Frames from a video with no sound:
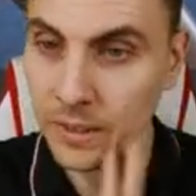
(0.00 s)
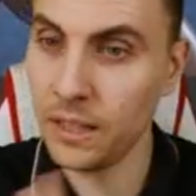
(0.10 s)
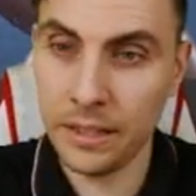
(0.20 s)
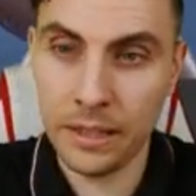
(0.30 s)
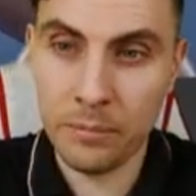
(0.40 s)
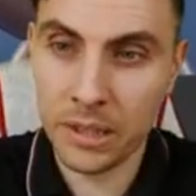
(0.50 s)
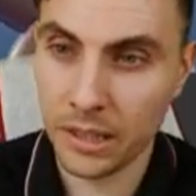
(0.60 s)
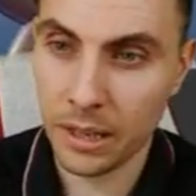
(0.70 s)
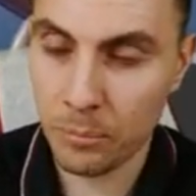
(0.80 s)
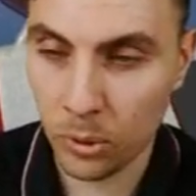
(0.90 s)
And then we can
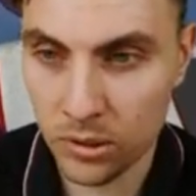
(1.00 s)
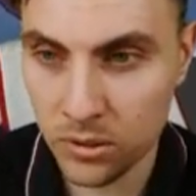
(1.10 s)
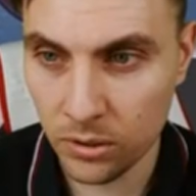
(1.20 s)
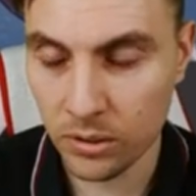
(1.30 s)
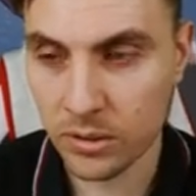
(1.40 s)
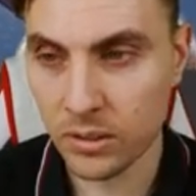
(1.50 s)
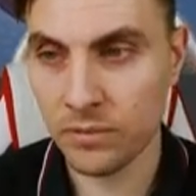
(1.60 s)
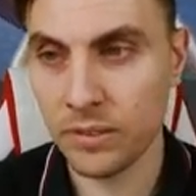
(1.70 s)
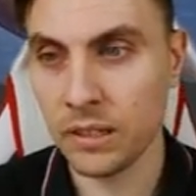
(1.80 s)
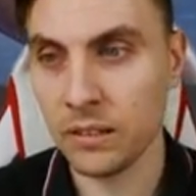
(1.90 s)
get Politoed onto the
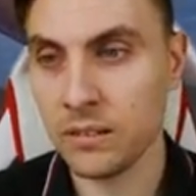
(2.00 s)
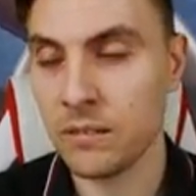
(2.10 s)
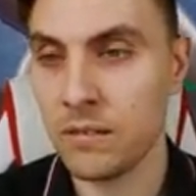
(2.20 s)
field.